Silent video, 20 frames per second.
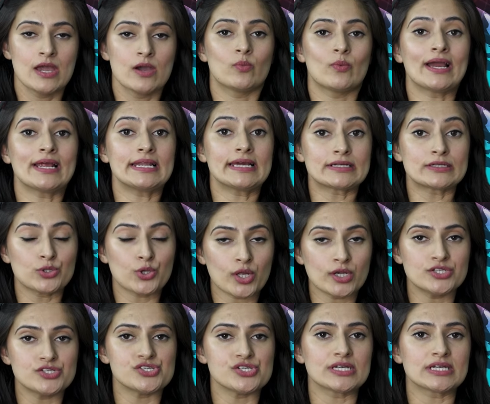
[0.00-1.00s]
While
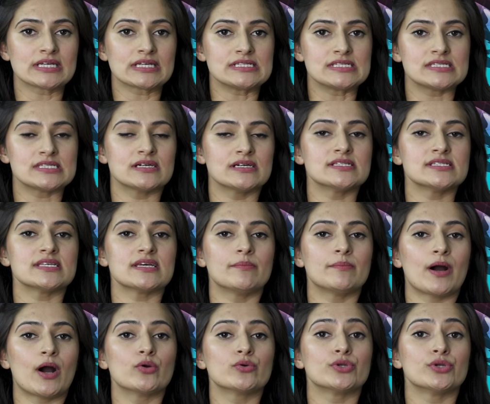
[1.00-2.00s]
acknowledging concerns
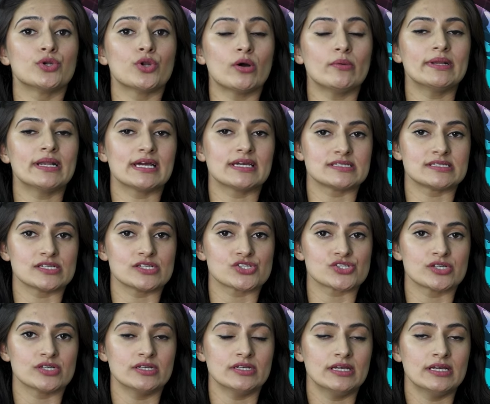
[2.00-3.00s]
about
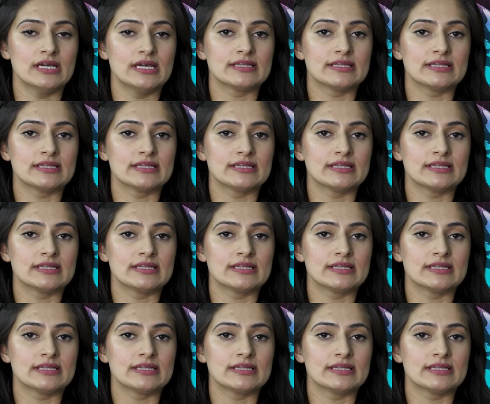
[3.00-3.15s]
normalization,